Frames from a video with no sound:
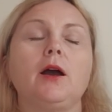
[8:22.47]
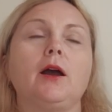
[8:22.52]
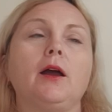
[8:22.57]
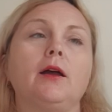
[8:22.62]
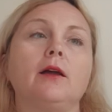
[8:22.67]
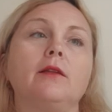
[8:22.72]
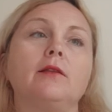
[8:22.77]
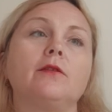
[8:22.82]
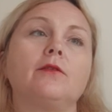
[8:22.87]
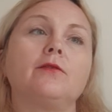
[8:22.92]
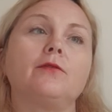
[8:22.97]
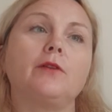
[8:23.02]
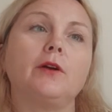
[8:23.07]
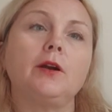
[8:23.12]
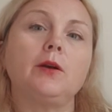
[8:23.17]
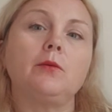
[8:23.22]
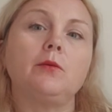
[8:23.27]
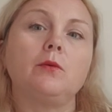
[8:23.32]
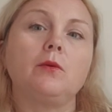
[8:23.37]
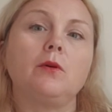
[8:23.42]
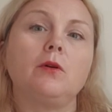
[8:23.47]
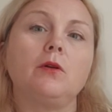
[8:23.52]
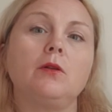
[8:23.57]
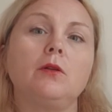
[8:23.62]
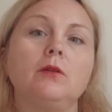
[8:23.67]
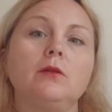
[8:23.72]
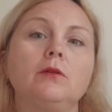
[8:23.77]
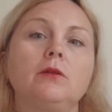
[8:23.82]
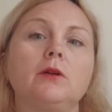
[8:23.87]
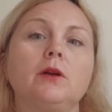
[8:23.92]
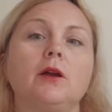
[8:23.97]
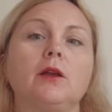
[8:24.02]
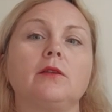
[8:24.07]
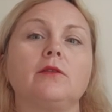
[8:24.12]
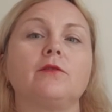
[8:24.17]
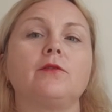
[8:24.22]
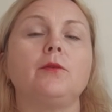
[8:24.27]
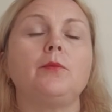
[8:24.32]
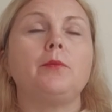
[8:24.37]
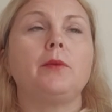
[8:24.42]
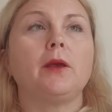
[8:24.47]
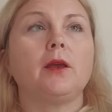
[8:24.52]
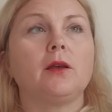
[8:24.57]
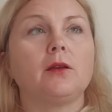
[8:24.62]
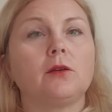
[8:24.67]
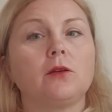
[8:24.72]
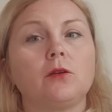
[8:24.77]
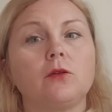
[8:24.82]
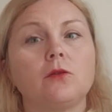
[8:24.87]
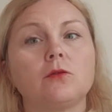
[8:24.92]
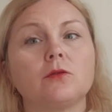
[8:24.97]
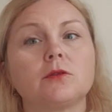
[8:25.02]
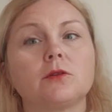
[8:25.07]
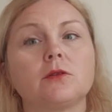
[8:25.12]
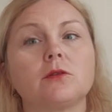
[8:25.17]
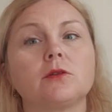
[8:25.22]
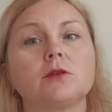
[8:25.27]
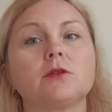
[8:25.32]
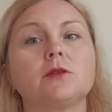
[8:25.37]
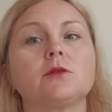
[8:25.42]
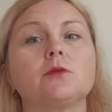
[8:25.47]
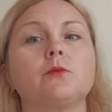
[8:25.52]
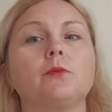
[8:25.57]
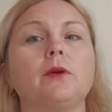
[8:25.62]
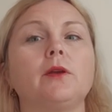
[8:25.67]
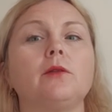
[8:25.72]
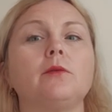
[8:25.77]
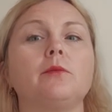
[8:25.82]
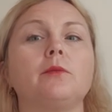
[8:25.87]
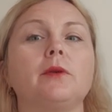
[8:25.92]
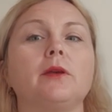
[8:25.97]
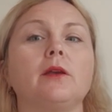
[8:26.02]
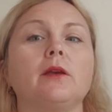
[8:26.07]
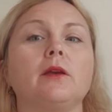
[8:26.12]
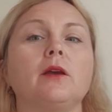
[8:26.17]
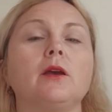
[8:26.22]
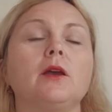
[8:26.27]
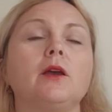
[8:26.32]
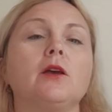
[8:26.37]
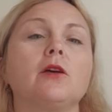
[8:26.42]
and firewall and VPN users will be